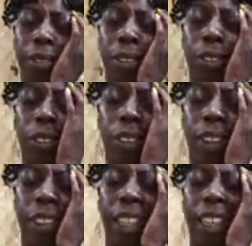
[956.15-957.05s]
I'm so
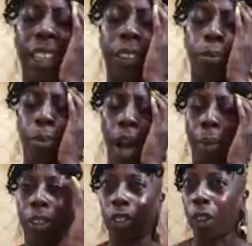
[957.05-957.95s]
sorry to hear that his
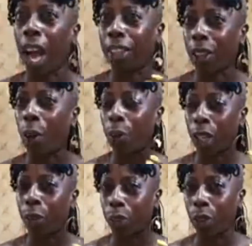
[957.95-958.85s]
mom, because you know, I know
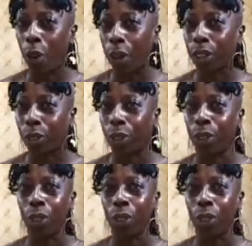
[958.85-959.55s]
what he was going through.